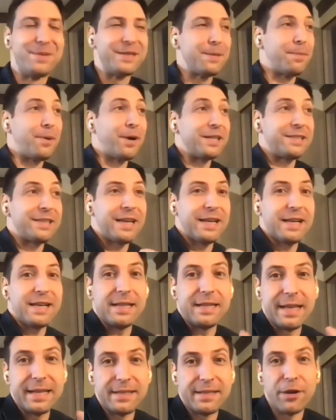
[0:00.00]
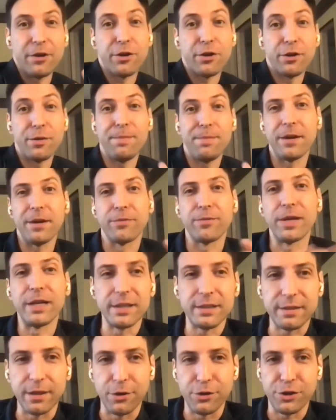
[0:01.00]
But the point is that, like, there could be a real
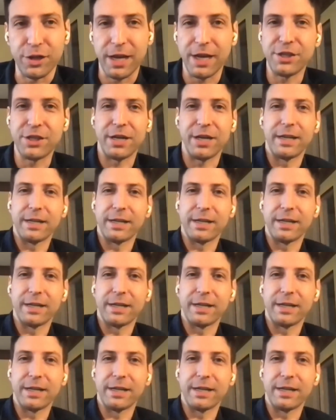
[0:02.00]
association.